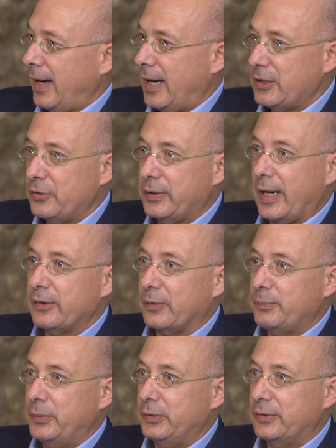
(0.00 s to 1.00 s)
as you
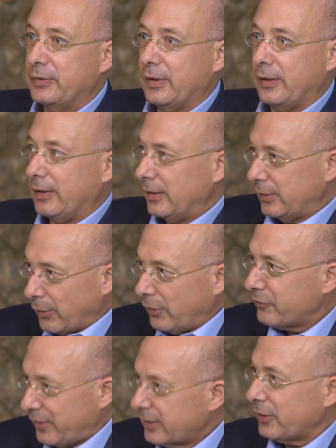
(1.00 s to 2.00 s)
cannot put
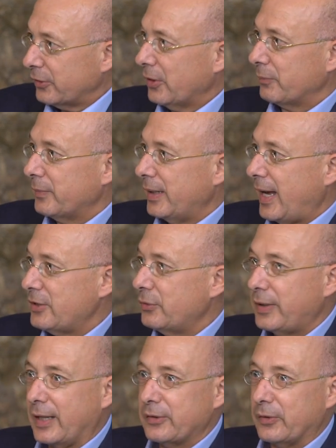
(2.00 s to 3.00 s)
love in a number, as
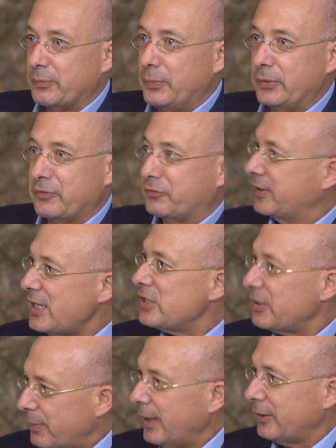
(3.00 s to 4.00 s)
you cannot put
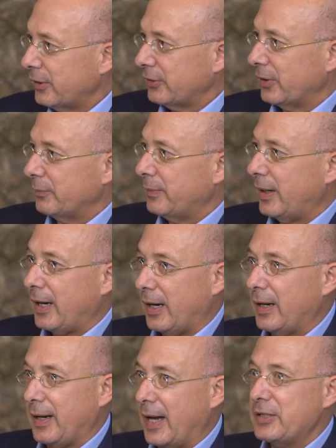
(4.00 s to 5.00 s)
friendship in a number,
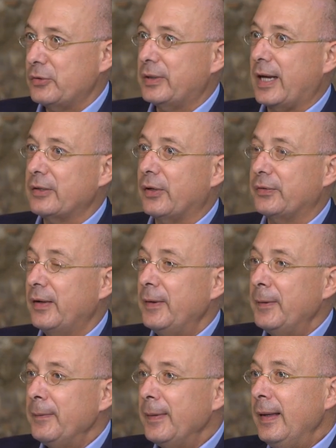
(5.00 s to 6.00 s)
as you cannot...
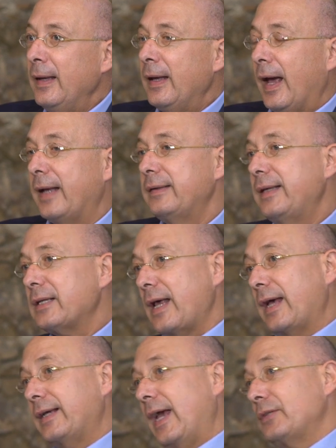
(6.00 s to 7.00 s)
And
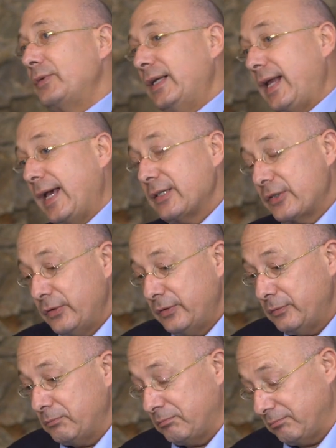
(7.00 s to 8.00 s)
that again relates
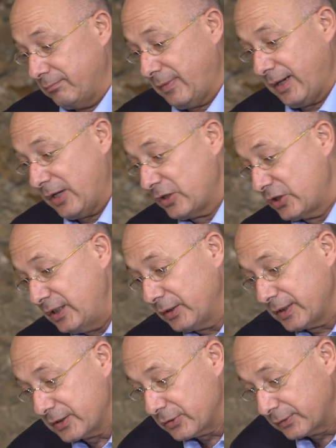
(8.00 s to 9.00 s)
to
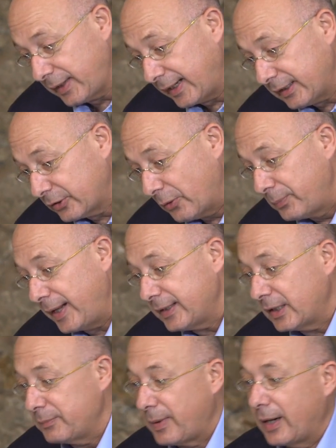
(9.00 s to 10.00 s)
Sheila is already
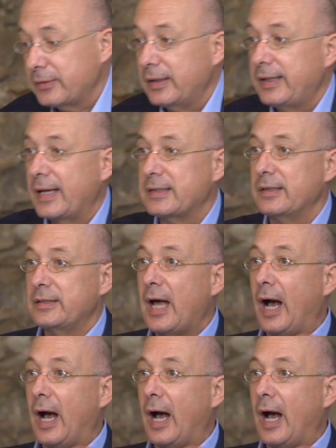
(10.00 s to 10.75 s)
complaining about it, that